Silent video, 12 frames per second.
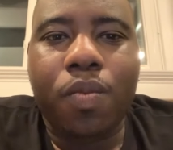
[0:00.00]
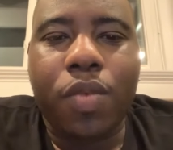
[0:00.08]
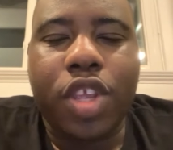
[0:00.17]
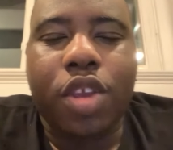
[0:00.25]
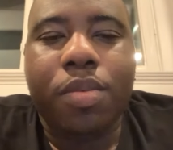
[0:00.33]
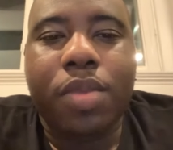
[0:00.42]

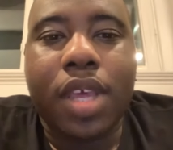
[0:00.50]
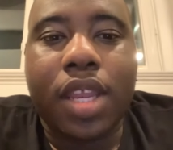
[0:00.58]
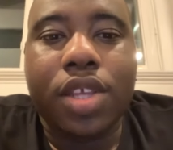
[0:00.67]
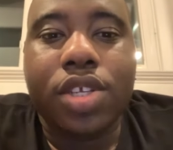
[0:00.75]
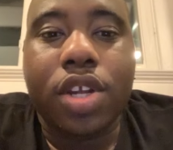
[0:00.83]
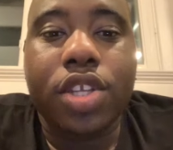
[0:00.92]
when you're planning
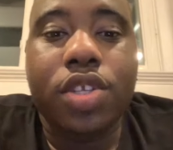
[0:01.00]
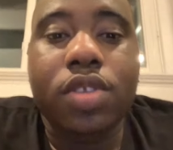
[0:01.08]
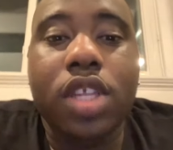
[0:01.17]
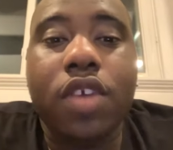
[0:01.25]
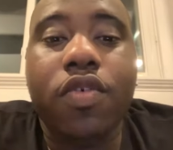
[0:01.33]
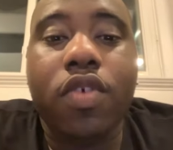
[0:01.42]
a church, you
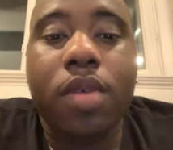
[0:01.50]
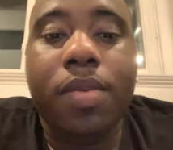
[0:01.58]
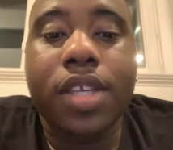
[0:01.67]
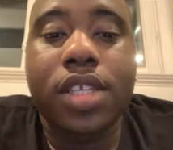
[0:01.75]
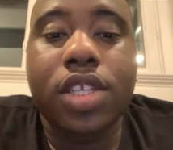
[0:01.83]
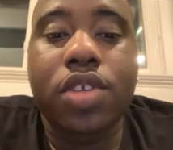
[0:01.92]
look for a
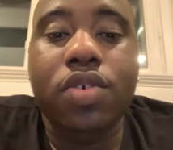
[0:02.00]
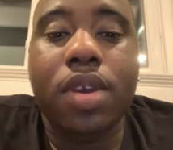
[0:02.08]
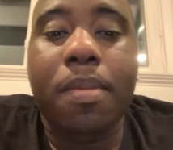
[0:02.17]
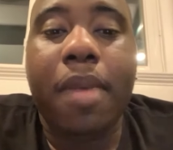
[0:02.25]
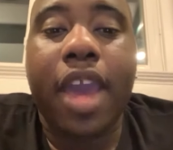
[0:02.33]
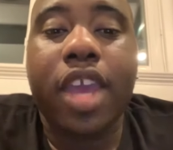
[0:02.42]
place that you
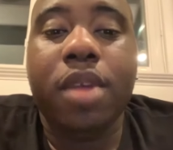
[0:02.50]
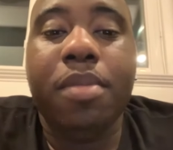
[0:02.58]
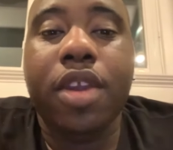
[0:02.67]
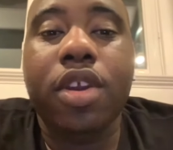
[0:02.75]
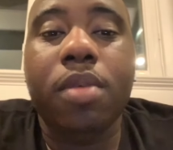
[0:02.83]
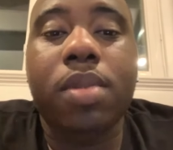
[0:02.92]
can buy your
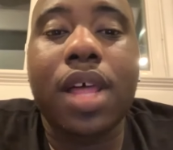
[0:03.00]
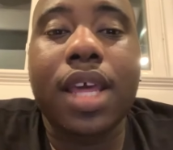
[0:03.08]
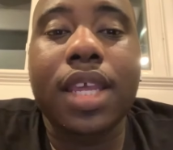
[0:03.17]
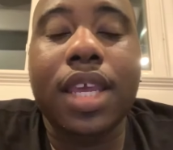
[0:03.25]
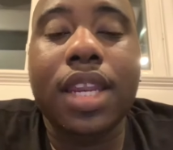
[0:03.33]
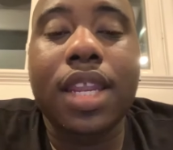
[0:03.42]
burial plot
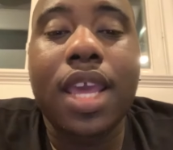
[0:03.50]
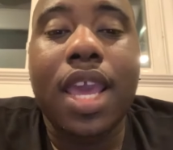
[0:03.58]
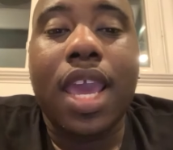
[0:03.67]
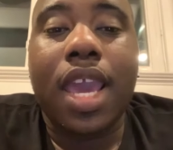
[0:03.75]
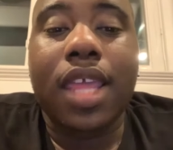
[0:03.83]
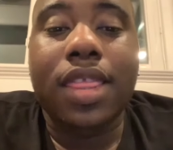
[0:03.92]
in,
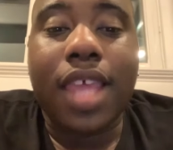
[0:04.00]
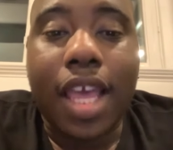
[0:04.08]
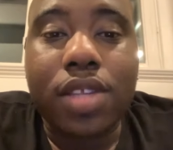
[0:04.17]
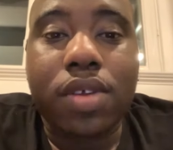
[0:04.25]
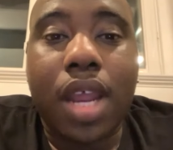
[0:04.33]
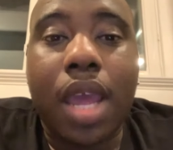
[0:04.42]
and
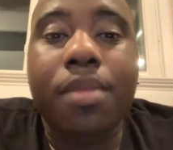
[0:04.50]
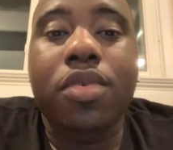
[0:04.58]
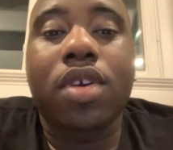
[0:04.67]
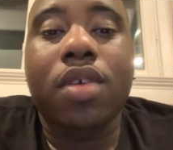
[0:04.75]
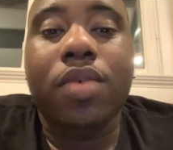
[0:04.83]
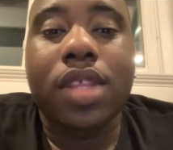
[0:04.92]
that's what I'm
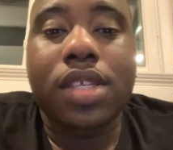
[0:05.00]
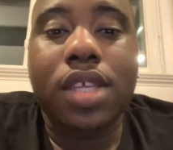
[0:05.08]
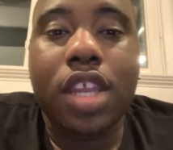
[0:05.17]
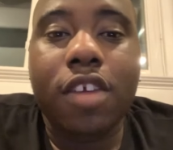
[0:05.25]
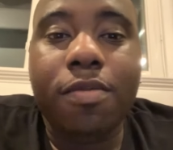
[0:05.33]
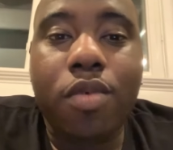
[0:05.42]
doing with the
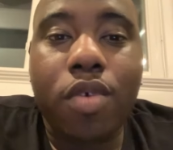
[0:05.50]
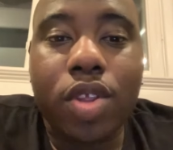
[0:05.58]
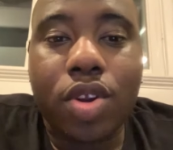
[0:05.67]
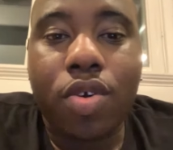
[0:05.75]
city of Portland,